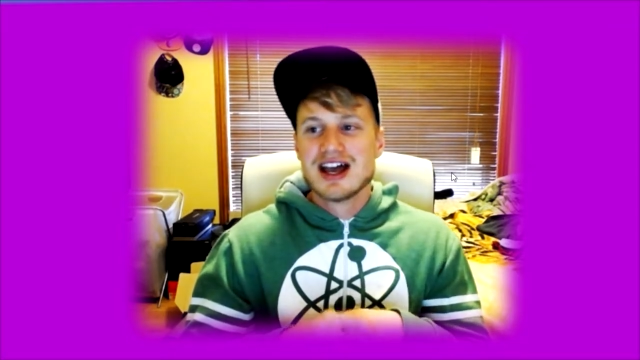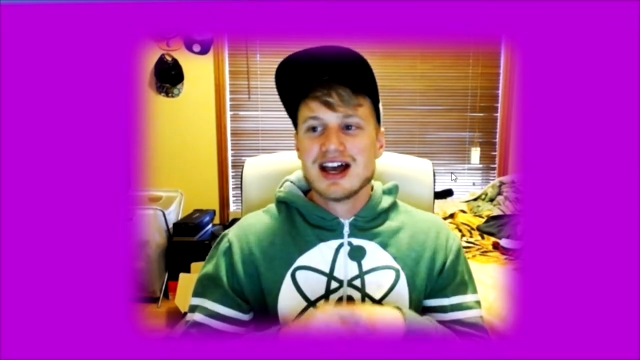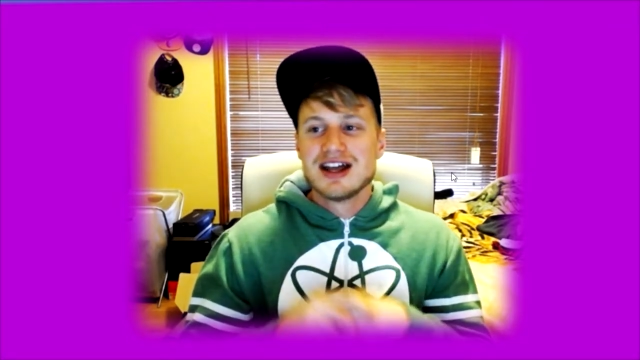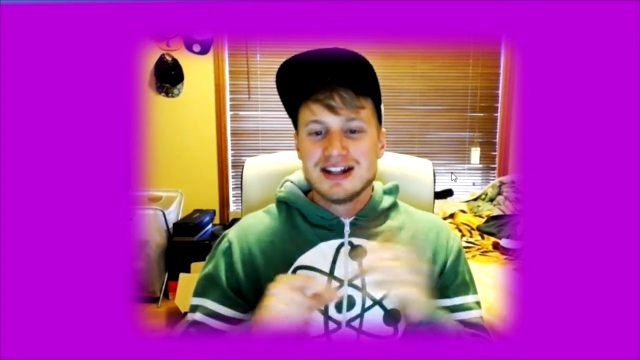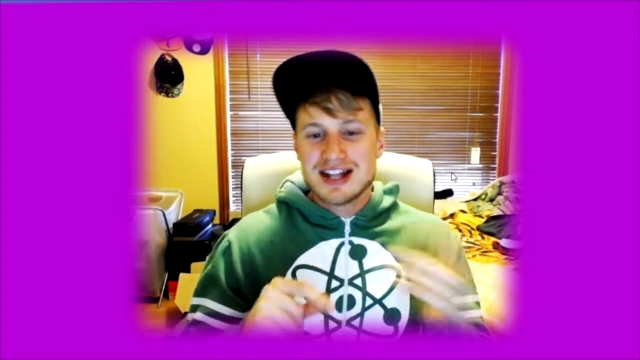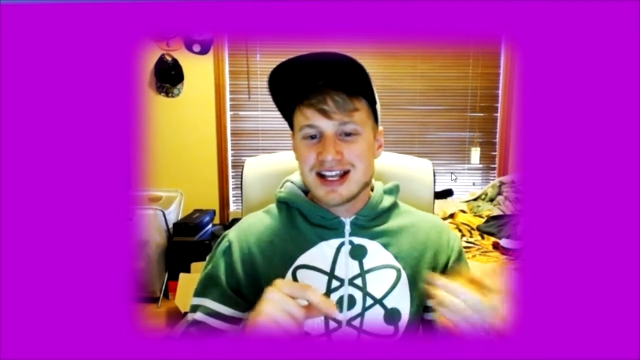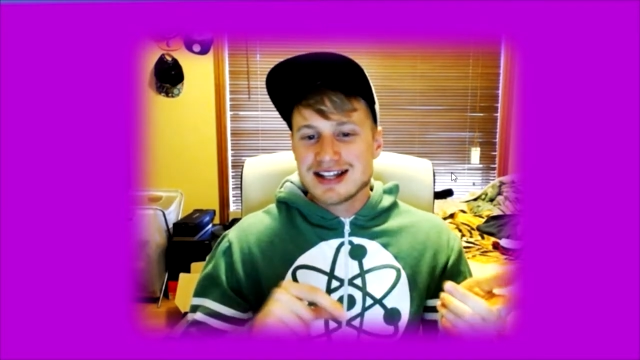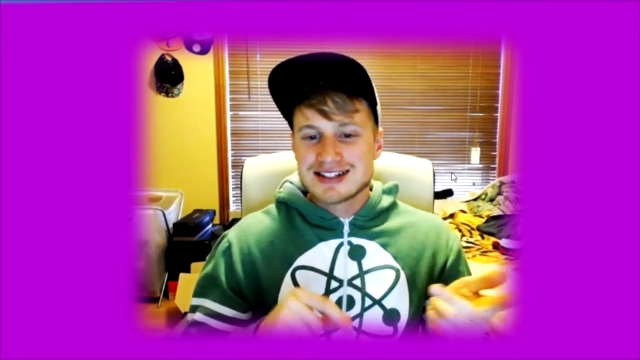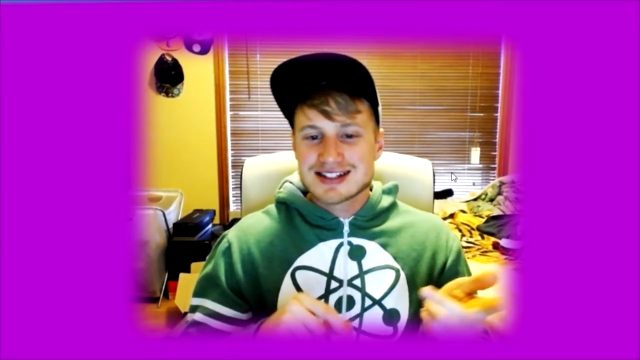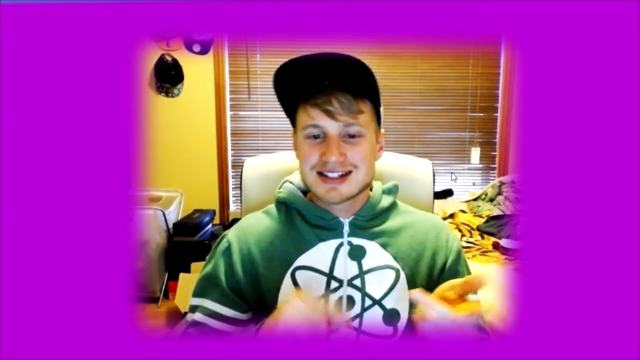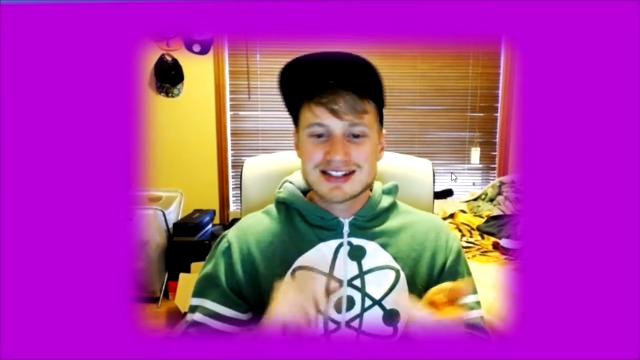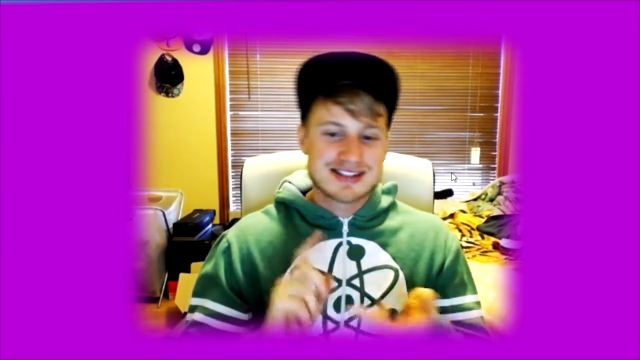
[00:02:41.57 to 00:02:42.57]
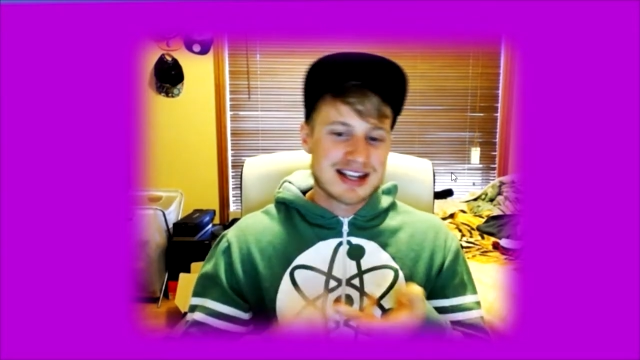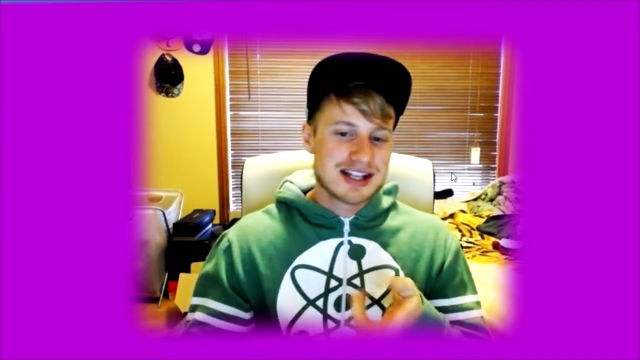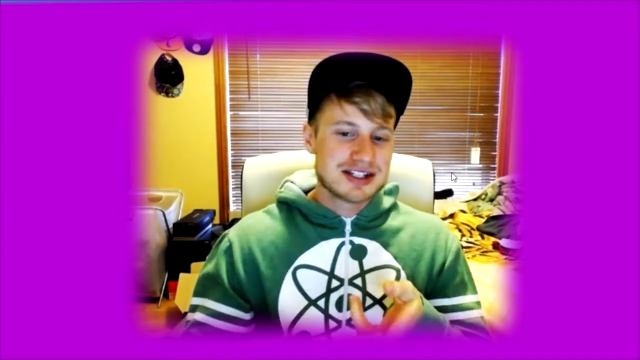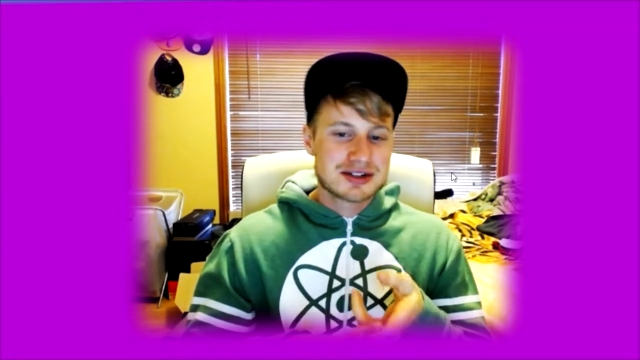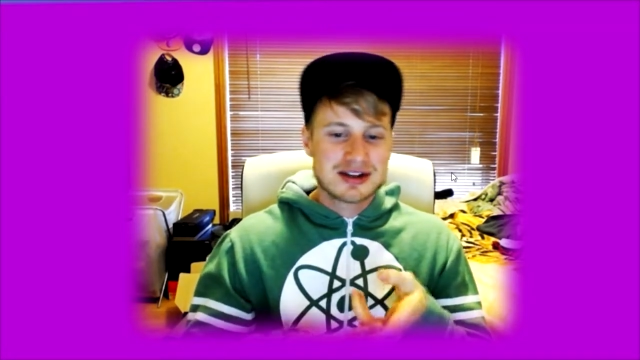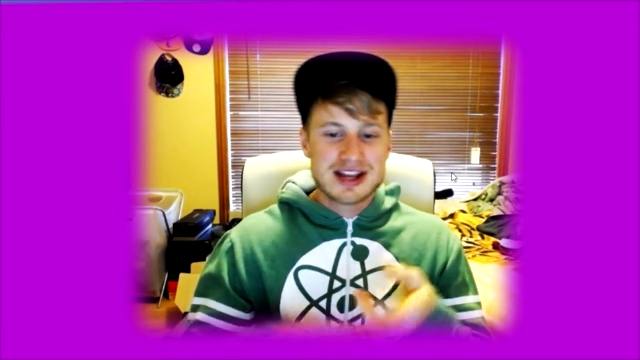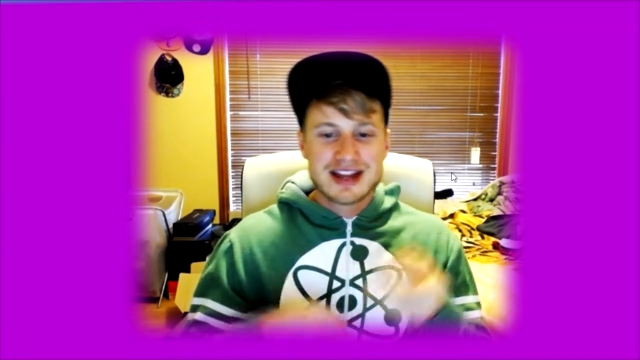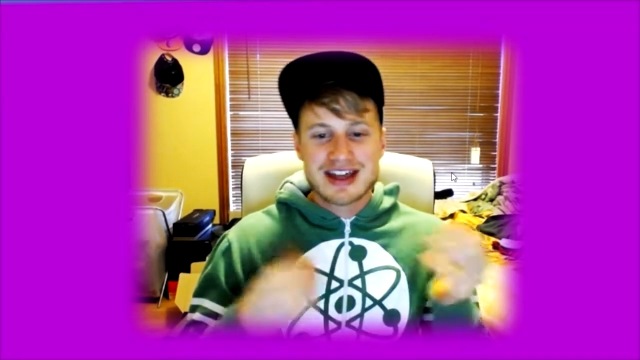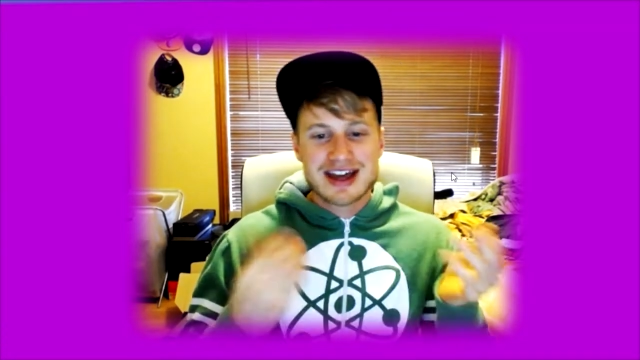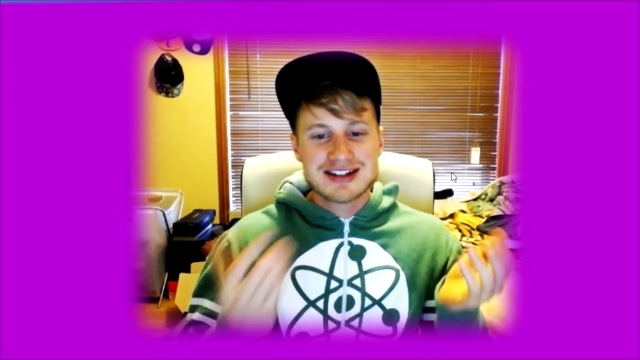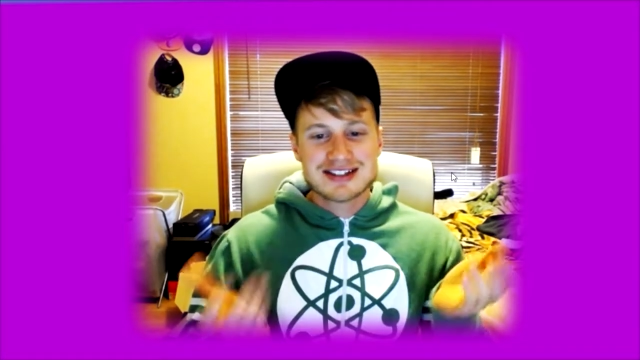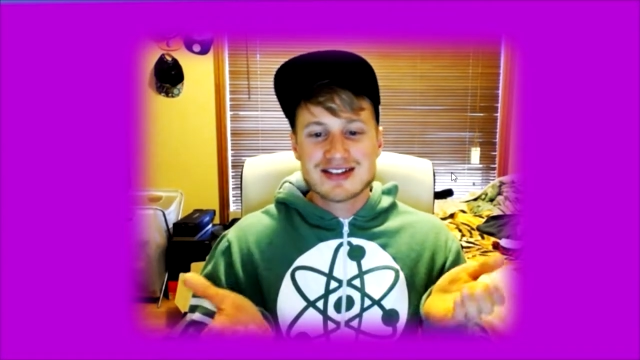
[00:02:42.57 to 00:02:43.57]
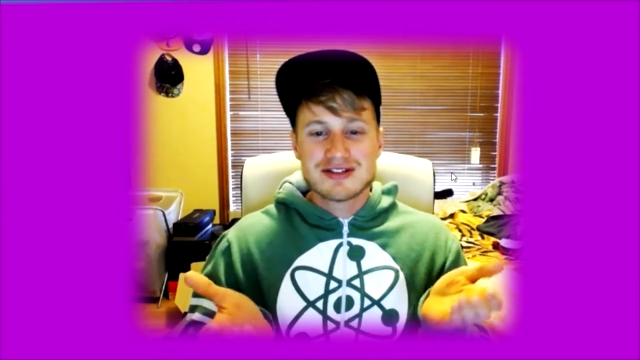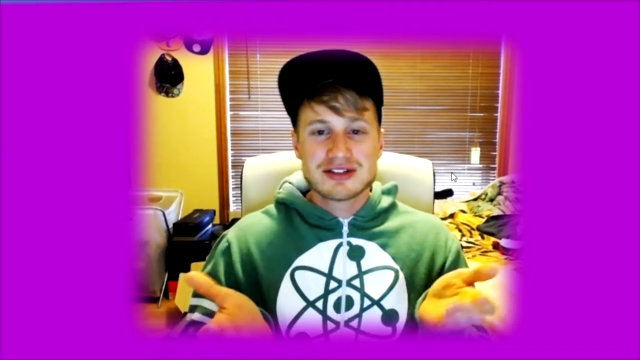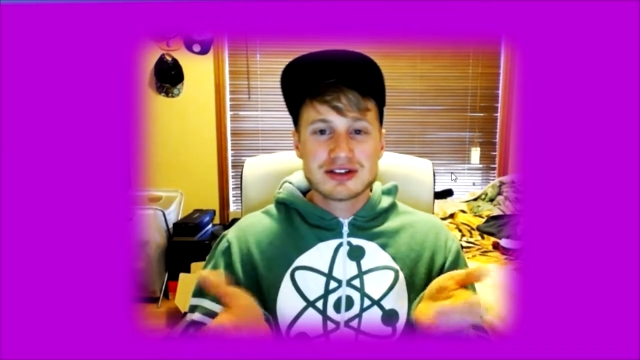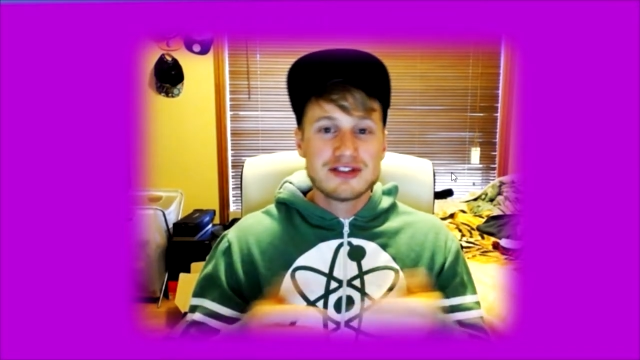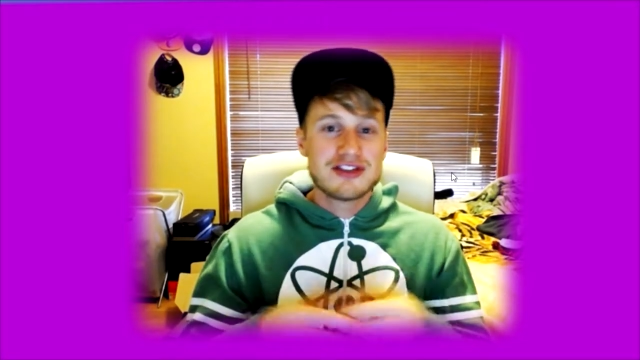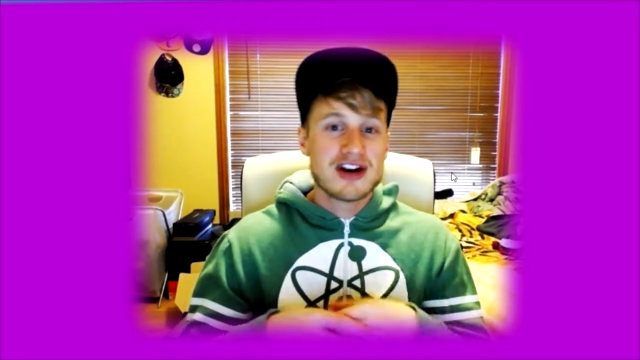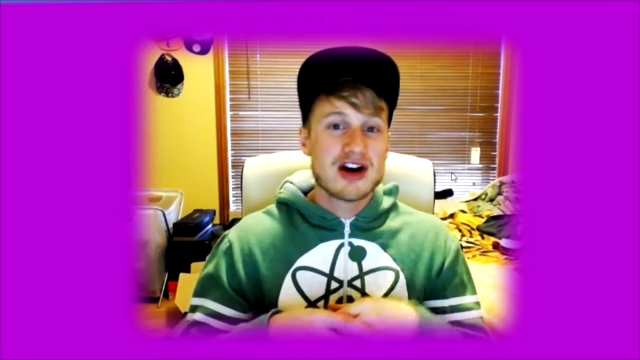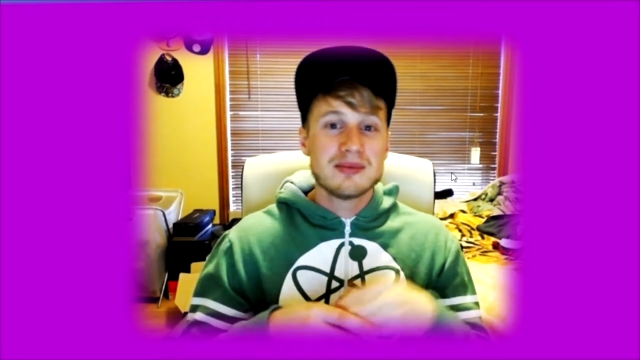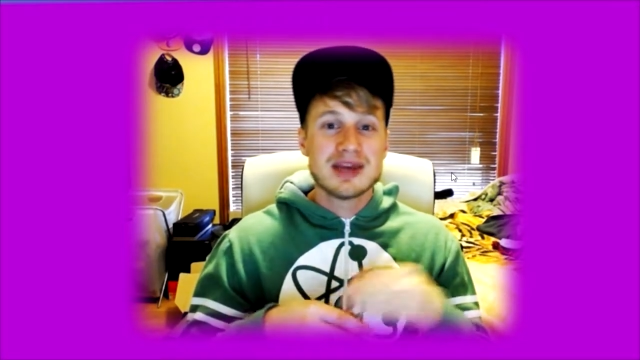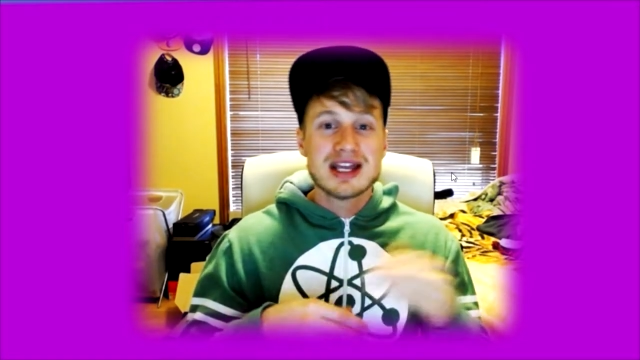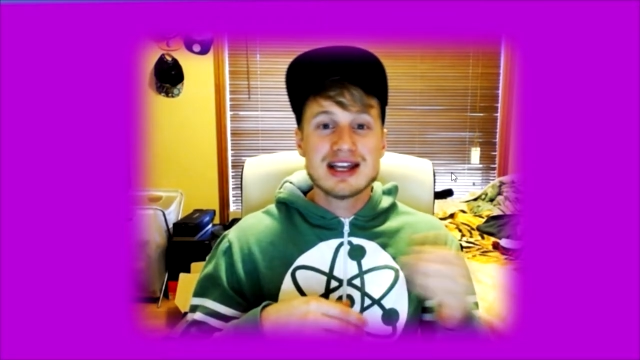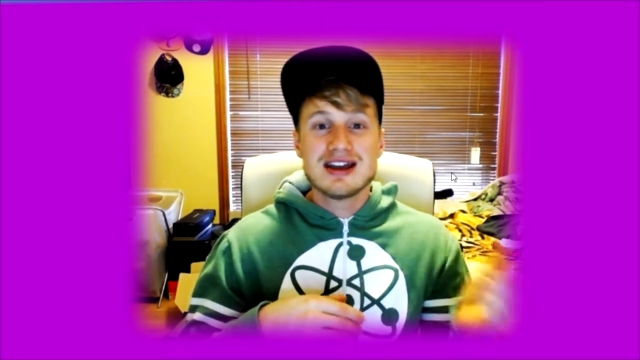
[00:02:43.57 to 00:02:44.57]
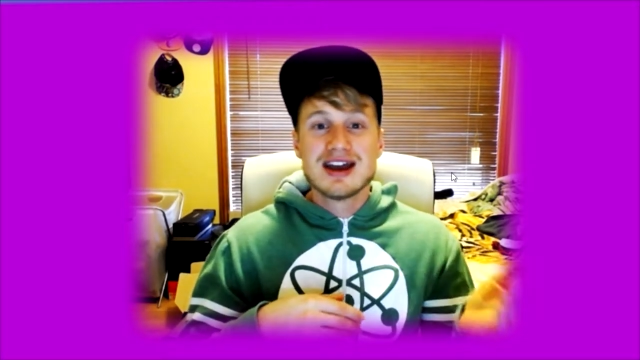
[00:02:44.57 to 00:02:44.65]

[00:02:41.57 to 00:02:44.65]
Nisk, Sentry and the Aegis7 crew for helping me